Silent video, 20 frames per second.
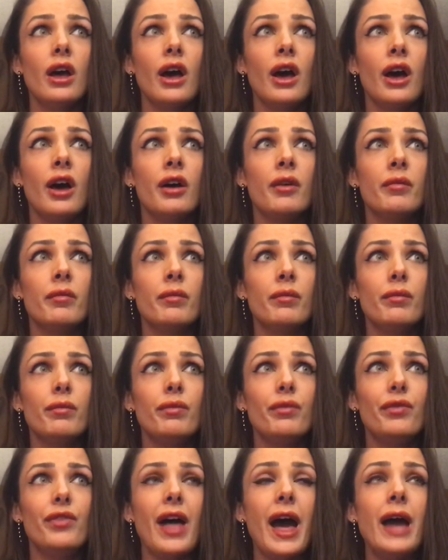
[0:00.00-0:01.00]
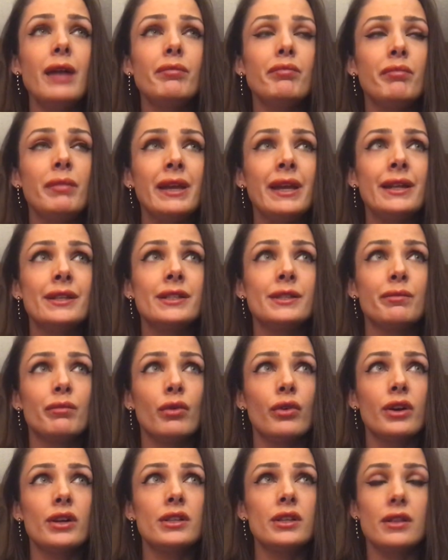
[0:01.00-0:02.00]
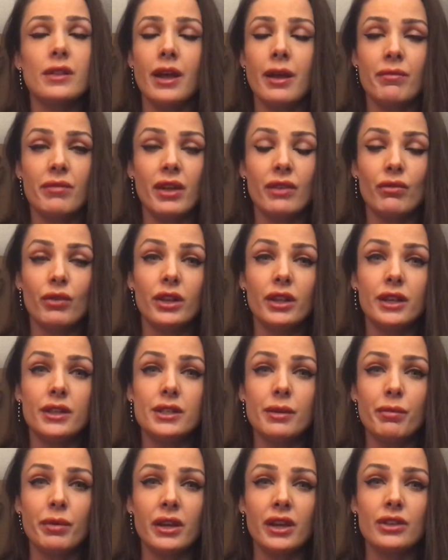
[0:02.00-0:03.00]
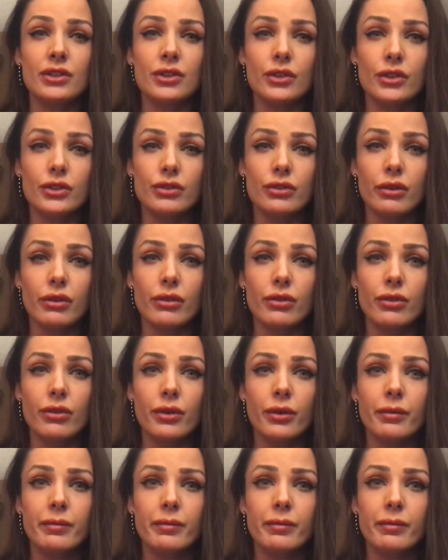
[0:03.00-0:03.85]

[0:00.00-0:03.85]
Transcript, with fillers: Um, that means more to them than really dipping into the truth.